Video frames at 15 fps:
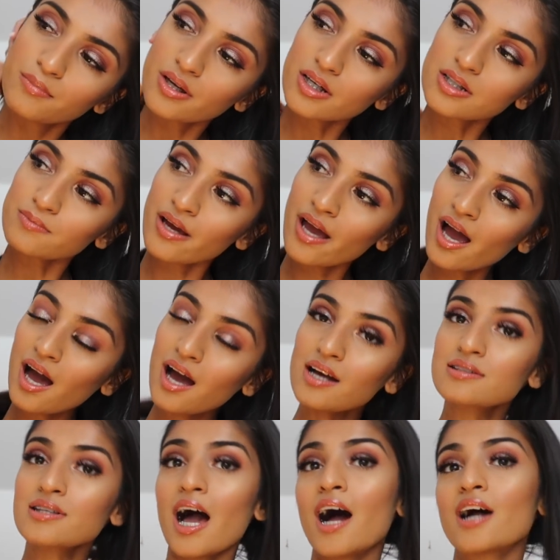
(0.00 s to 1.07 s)
because my hair
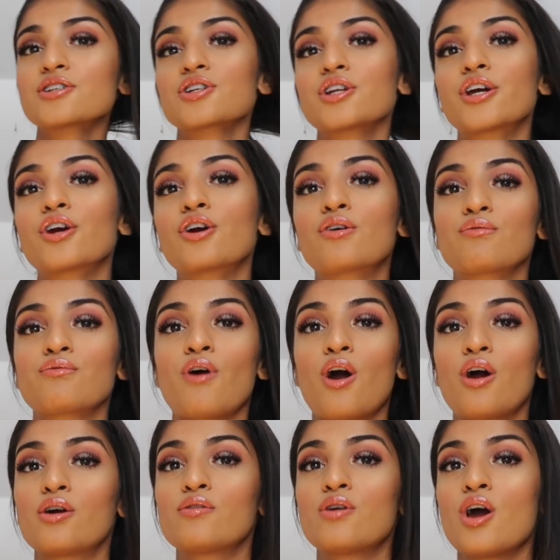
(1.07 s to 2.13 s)
has actually
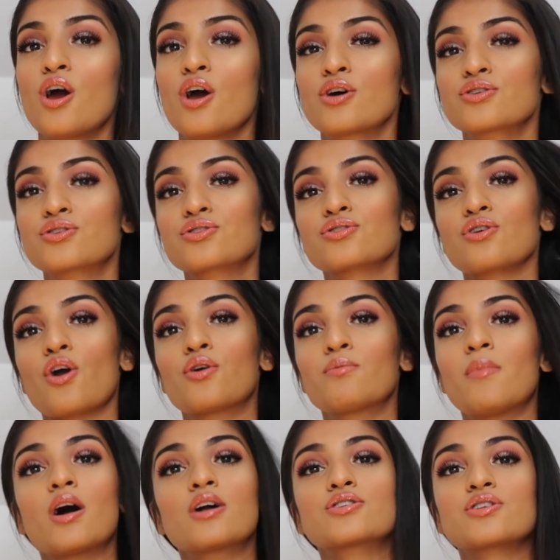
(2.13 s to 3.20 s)
grown so
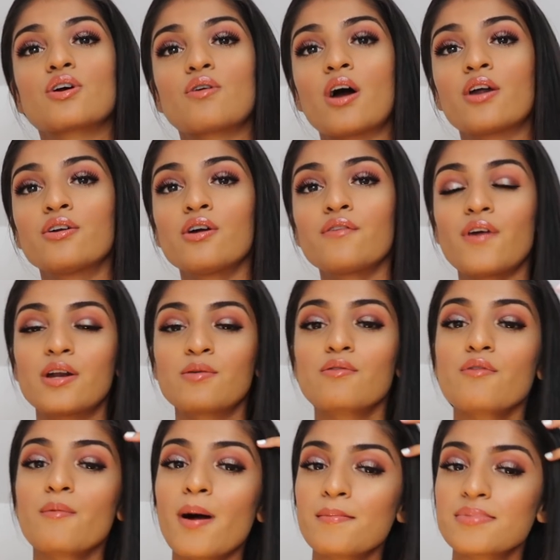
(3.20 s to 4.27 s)
much. So I don't know if
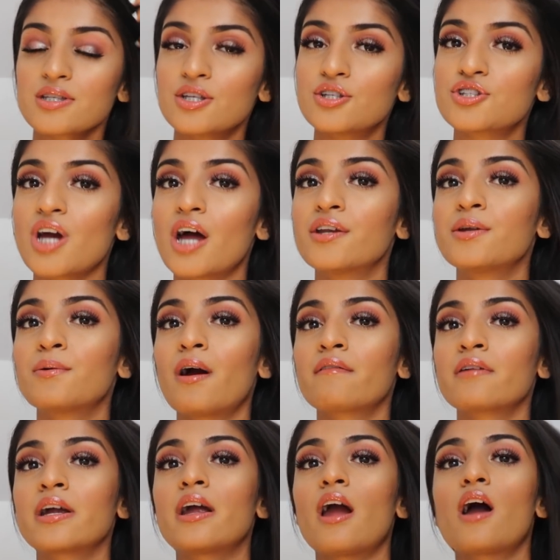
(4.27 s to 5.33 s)
anyone remembers, in
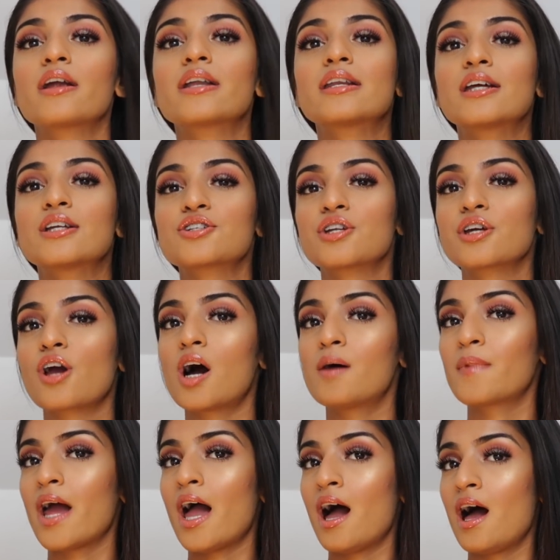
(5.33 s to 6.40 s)
January I literally
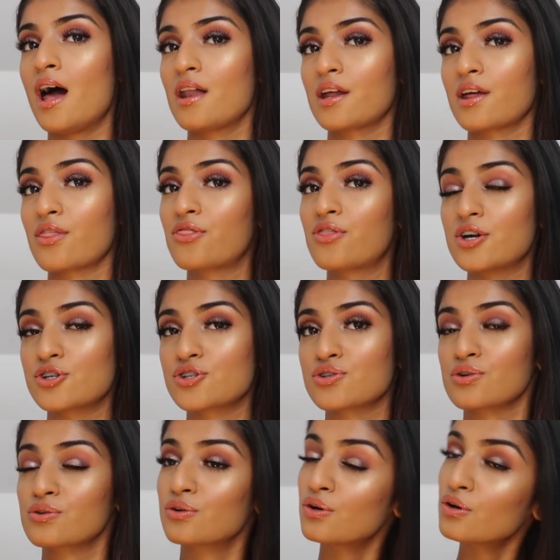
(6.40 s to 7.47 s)
cut my hair like this
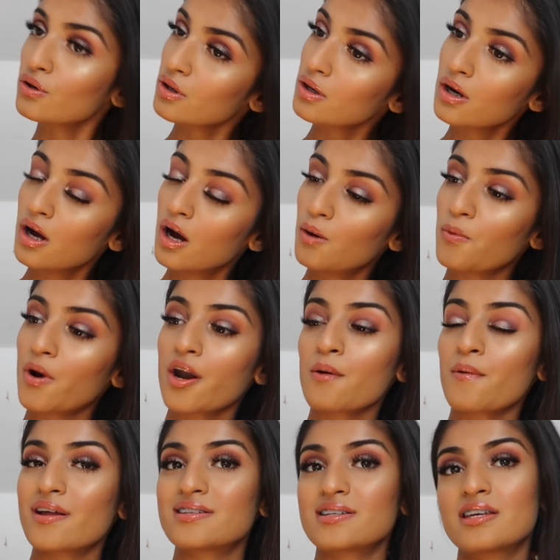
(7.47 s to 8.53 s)
short when
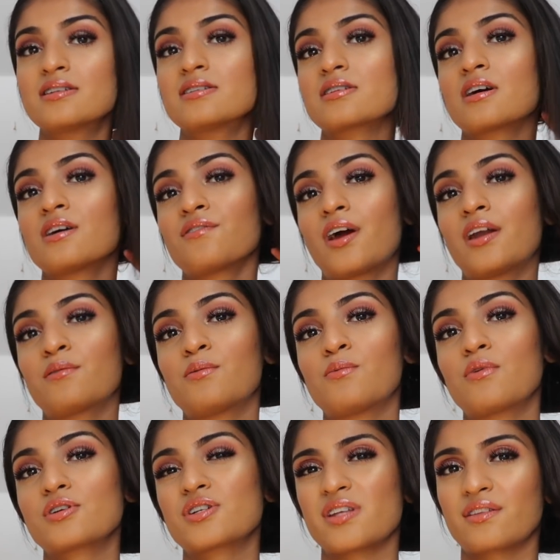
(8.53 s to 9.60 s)
I went to India. If
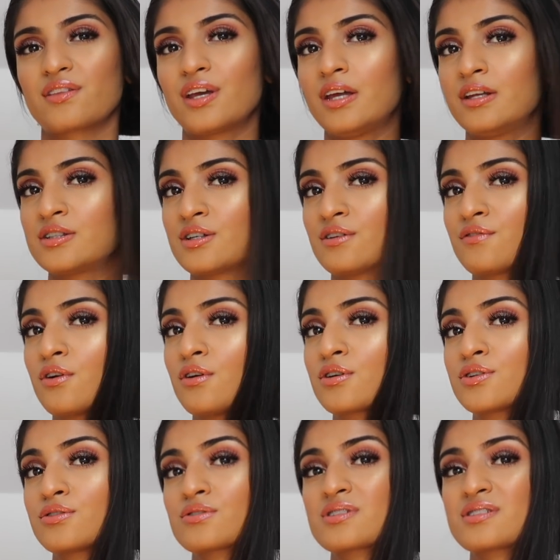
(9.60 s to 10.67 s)
anyone watches like the India
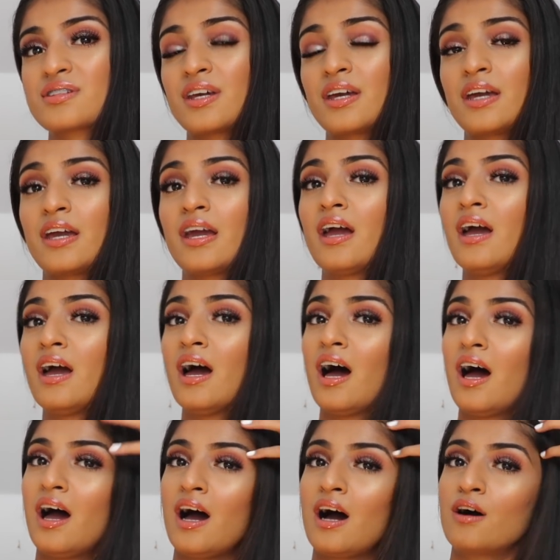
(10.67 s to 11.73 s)
vlogs, you'll see
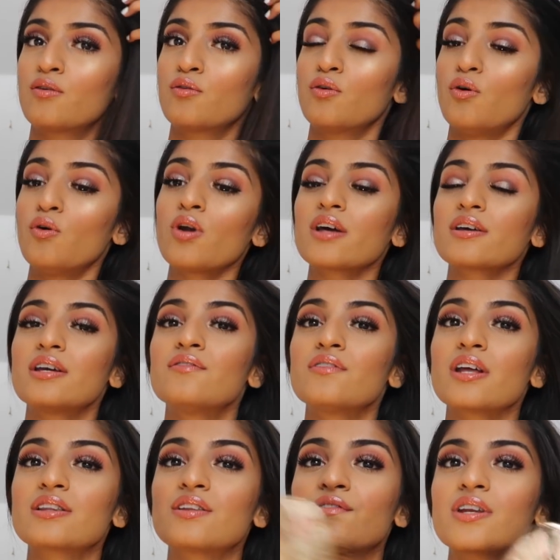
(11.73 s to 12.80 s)
how, or like
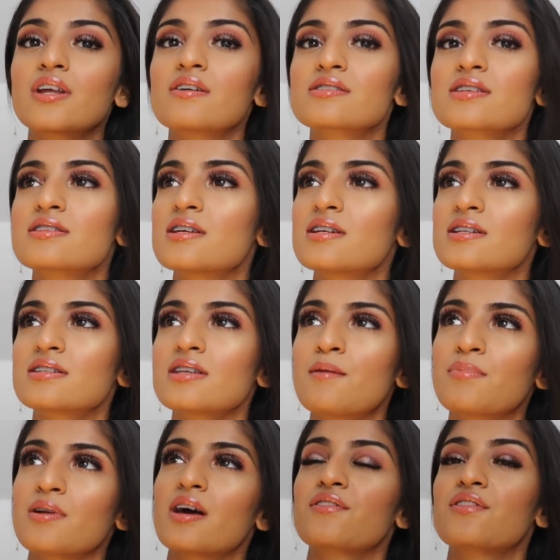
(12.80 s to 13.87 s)
even like the videos I did in
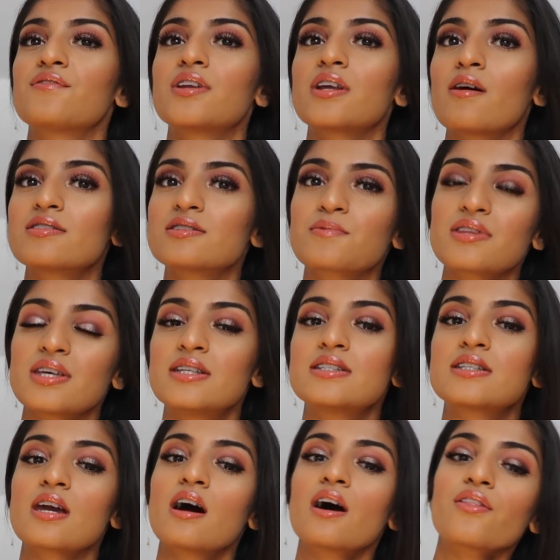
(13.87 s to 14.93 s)
December, like the video I did with
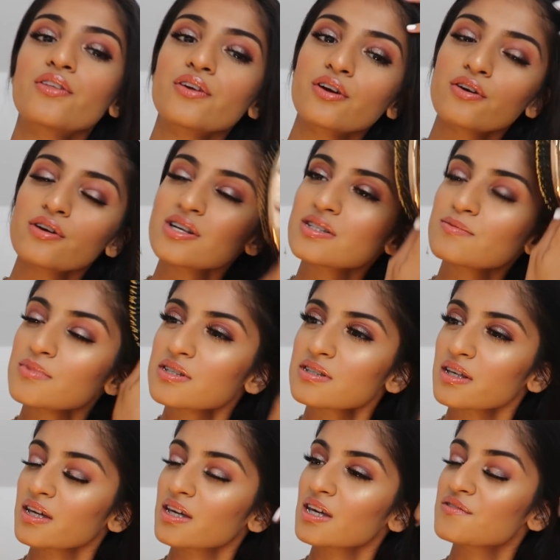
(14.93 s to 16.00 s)
India, the
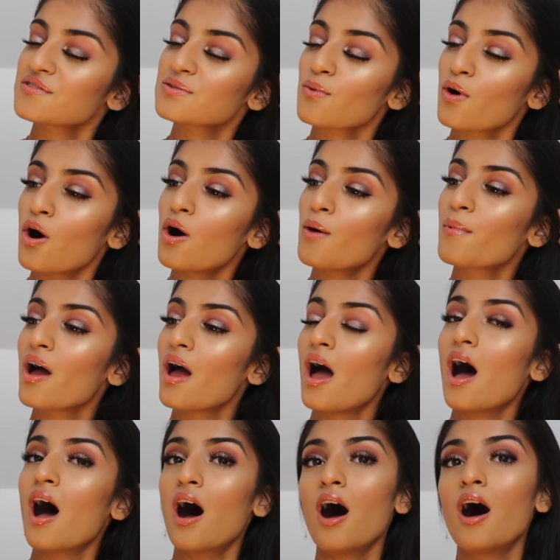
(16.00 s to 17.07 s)
Christmas like gift swap,
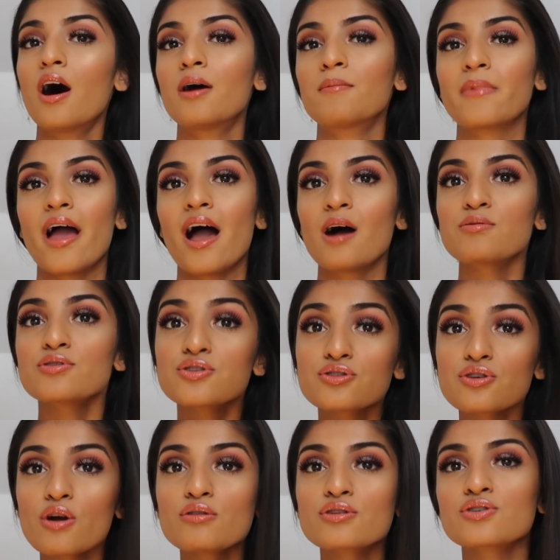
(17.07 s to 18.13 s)
my hair was
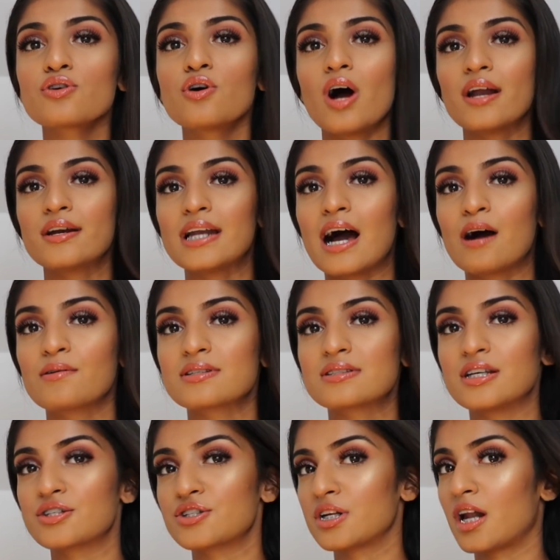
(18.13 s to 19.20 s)
so short, and now
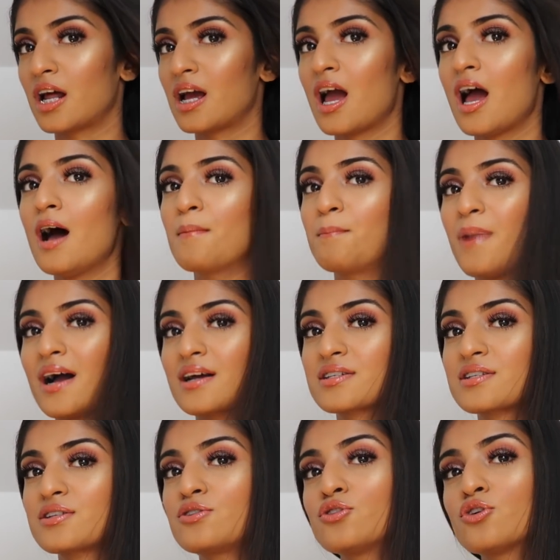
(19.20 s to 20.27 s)
it's literally like back
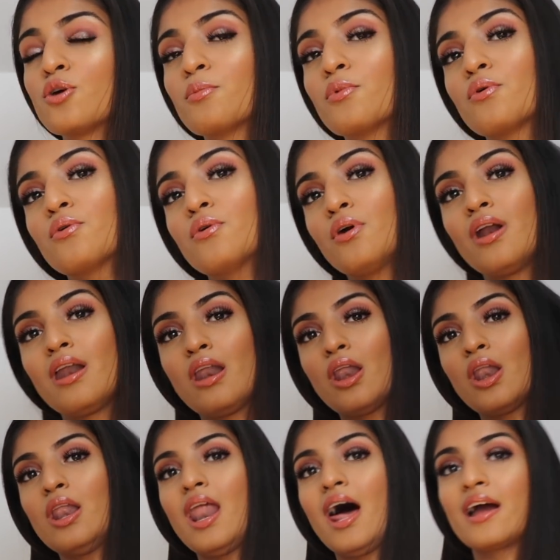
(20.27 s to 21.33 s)
to the normal
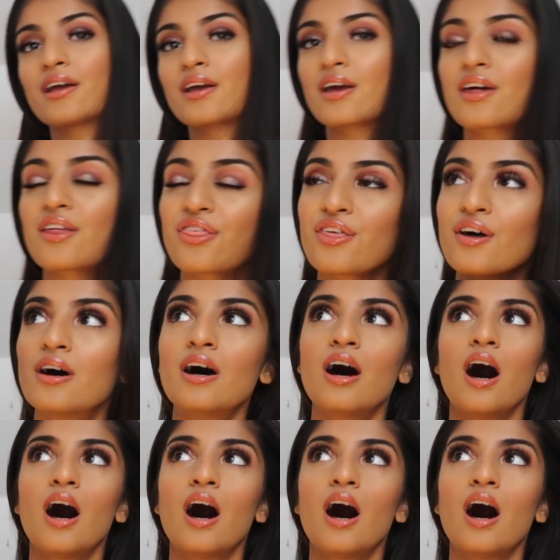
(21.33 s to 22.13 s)
length.